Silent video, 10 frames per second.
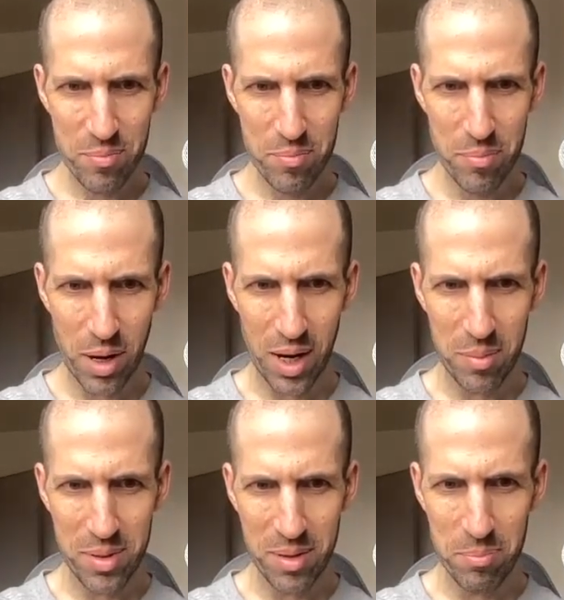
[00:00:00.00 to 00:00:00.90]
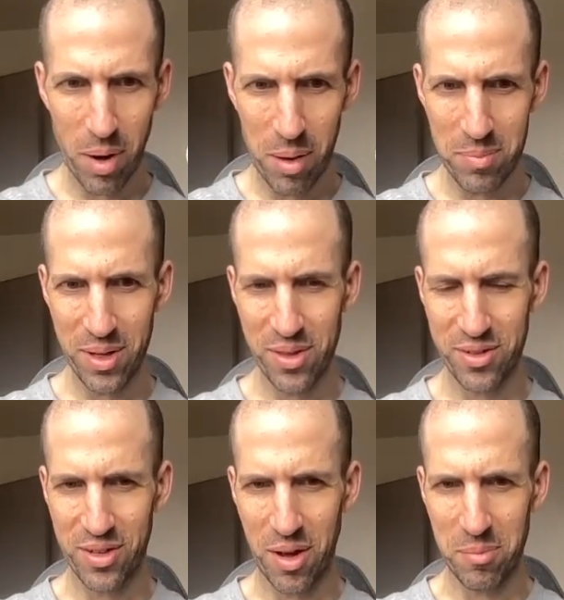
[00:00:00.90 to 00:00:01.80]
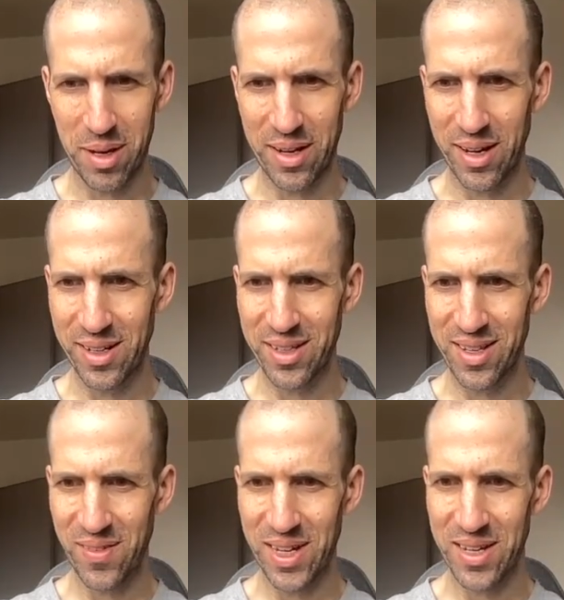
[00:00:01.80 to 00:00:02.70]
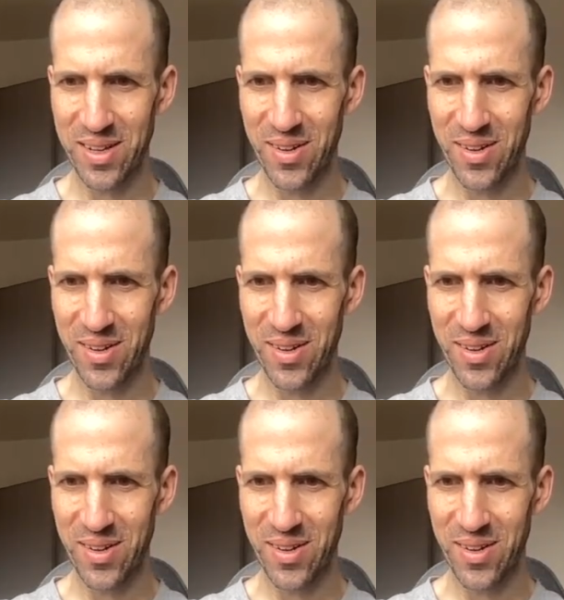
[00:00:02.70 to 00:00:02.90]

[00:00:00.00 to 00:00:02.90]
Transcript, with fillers: Bobby Bombi the Zombie, 1972.